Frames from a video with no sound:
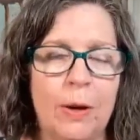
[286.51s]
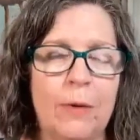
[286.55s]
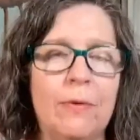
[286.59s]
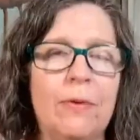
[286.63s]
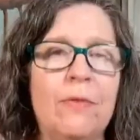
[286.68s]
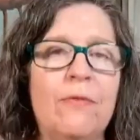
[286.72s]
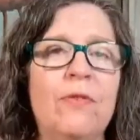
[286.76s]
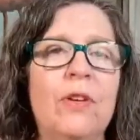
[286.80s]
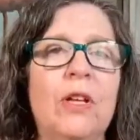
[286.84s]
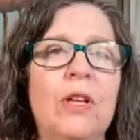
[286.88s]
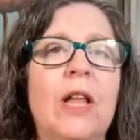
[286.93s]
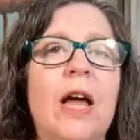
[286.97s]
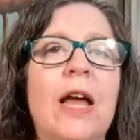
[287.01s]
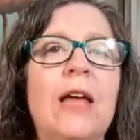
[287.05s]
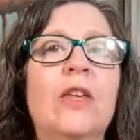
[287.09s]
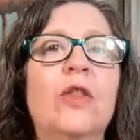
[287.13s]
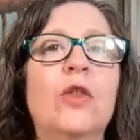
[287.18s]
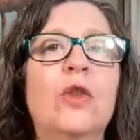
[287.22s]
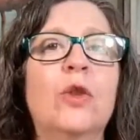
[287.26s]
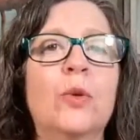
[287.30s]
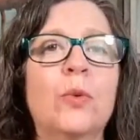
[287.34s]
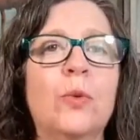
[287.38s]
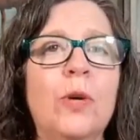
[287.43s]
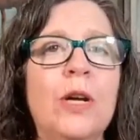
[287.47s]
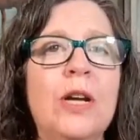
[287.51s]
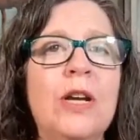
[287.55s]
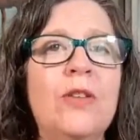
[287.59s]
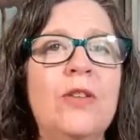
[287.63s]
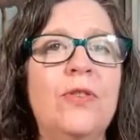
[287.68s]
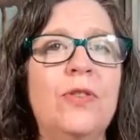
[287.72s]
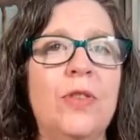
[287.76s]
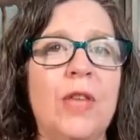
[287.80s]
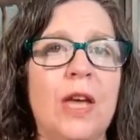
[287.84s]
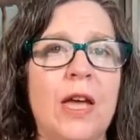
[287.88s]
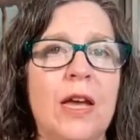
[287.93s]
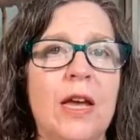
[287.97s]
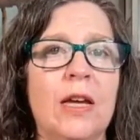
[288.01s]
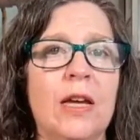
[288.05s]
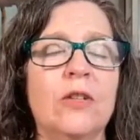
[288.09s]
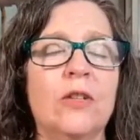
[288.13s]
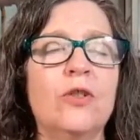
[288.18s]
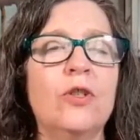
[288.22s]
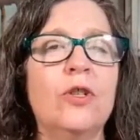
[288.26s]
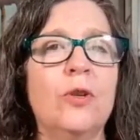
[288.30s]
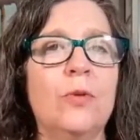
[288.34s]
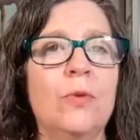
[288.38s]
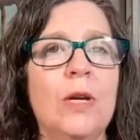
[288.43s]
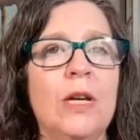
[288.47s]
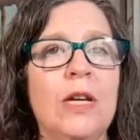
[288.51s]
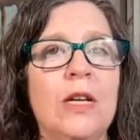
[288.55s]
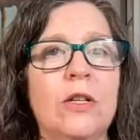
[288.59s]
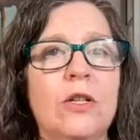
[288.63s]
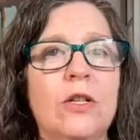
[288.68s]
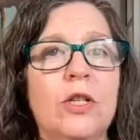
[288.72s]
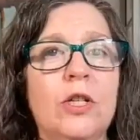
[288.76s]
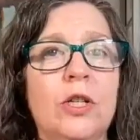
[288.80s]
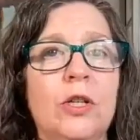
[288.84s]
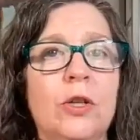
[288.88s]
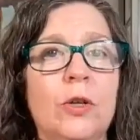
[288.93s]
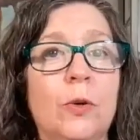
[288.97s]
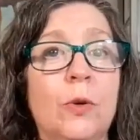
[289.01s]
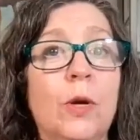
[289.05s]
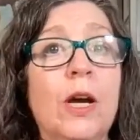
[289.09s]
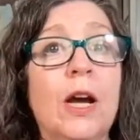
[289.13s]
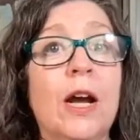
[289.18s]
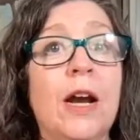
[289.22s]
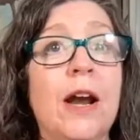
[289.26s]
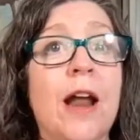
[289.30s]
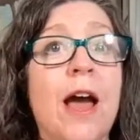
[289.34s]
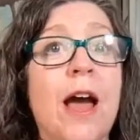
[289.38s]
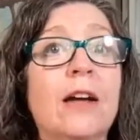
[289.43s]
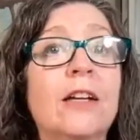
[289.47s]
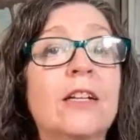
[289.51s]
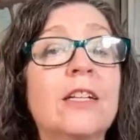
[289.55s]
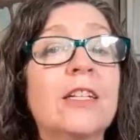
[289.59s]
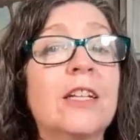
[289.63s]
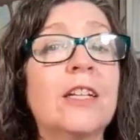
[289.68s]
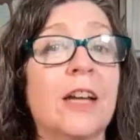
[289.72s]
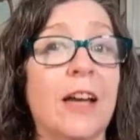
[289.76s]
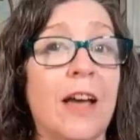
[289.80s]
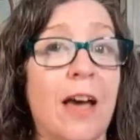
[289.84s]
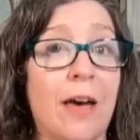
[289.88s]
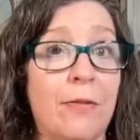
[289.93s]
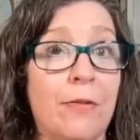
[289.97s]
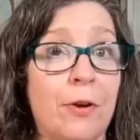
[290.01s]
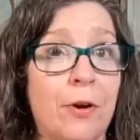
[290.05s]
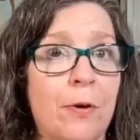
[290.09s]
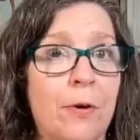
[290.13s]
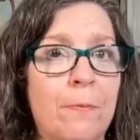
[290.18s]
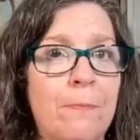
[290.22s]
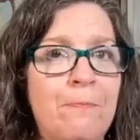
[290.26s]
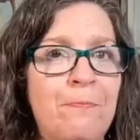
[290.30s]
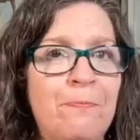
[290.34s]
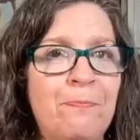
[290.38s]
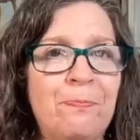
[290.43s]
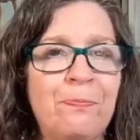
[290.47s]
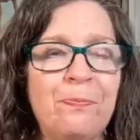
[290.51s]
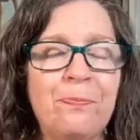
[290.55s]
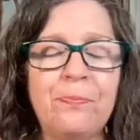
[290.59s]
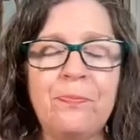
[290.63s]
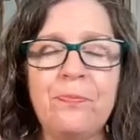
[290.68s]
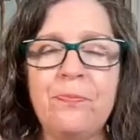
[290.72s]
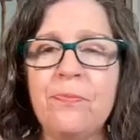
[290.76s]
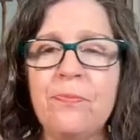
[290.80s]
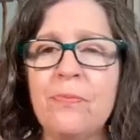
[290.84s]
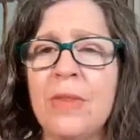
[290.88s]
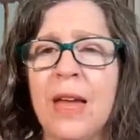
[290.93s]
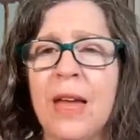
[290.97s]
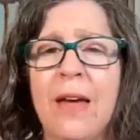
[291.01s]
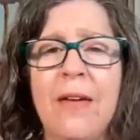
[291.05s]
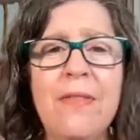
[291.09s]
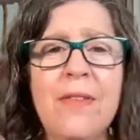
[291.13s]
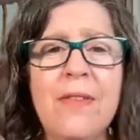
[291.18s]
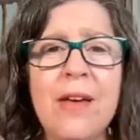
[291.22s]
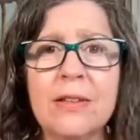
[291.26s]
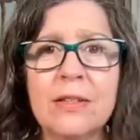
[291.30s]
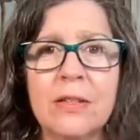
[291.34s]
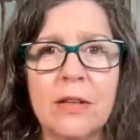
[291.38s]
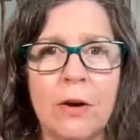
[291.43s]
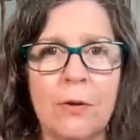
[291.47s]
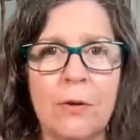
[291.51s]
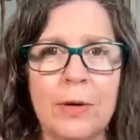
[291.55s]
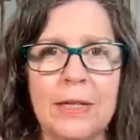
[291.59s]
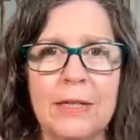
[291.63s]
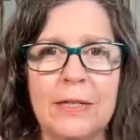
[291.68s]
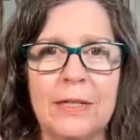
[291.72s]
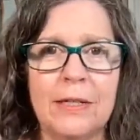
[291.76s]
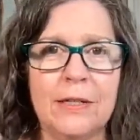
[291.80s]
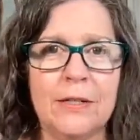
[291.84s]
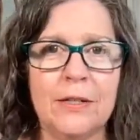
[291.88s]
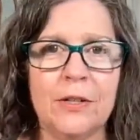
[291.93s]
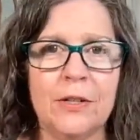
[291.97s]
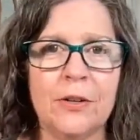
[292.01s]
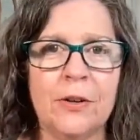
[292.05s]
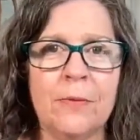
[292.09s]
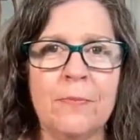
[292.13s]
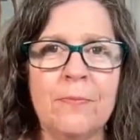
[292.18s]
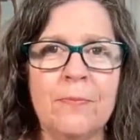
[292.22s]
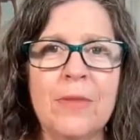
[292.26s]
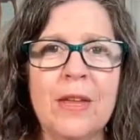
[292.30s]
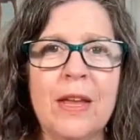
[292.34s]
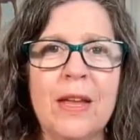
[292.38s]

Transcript: It would feel like three things you need to connect together. And that's always easier.